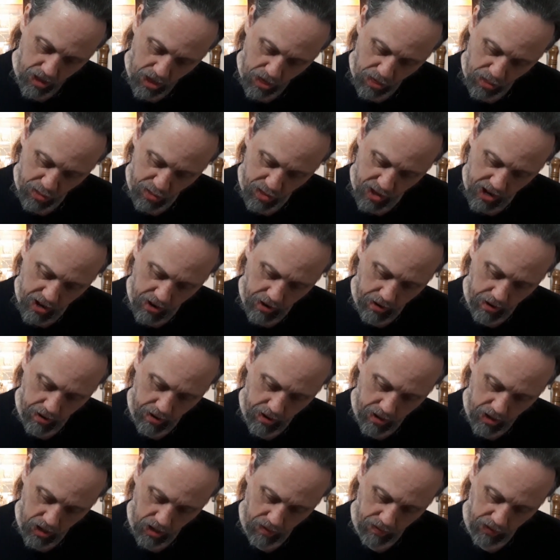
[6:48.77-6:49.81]

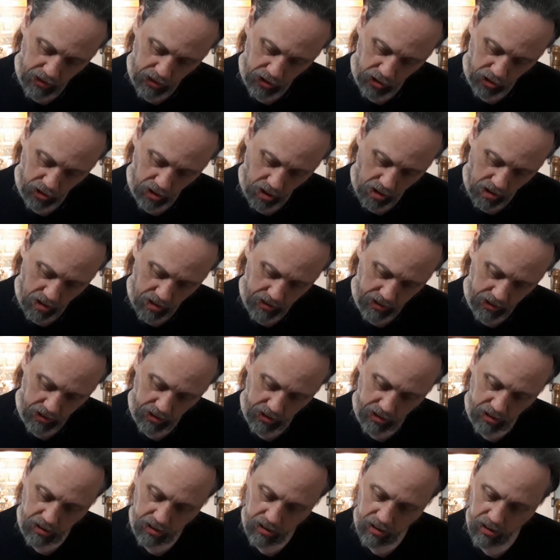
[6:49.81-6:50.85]
thinner of a
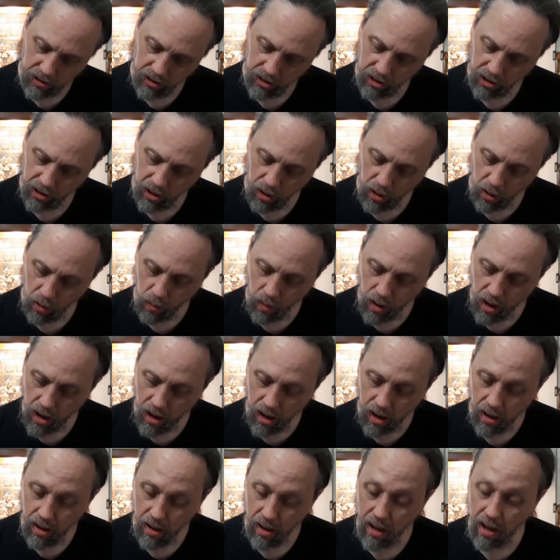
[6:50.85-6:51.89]
sauce,
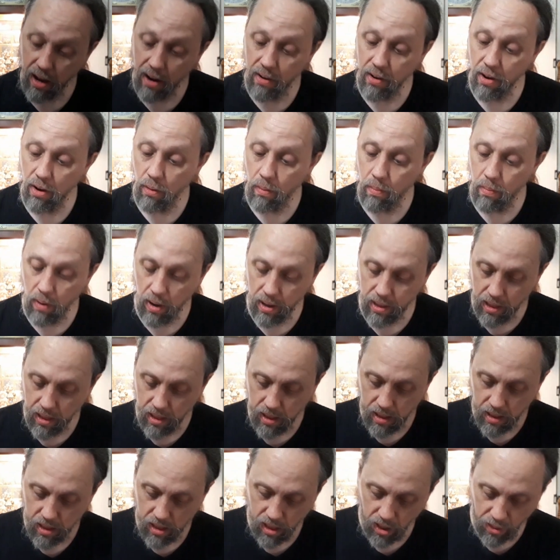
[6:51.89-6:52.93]
so I don't know what
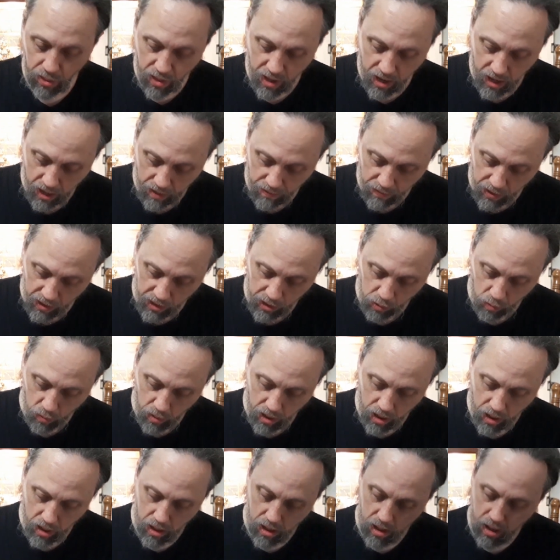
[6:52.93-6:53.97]
to think of this
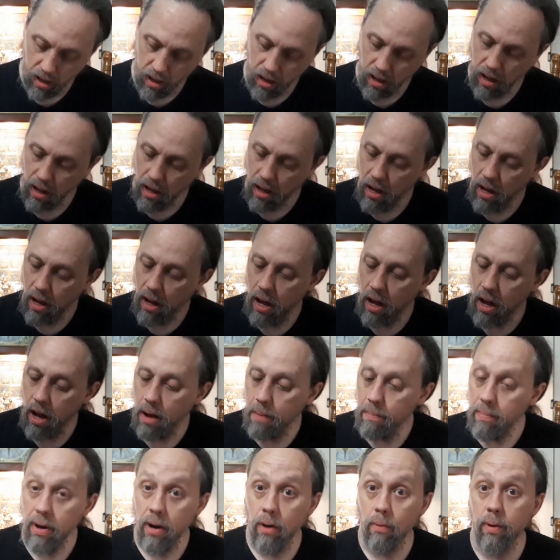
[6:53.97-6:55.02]
one.
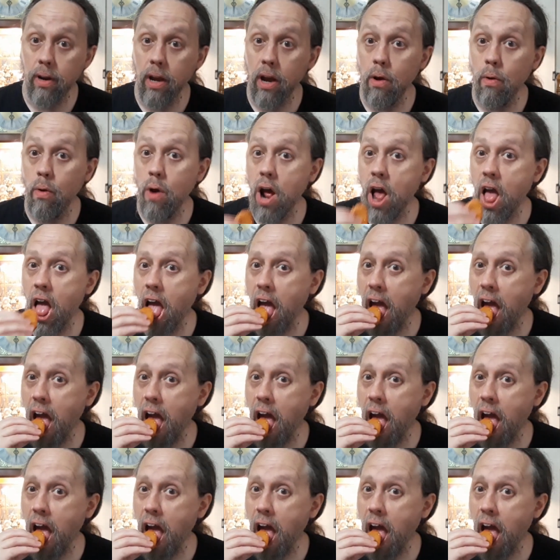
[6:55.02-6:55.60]
Here we go.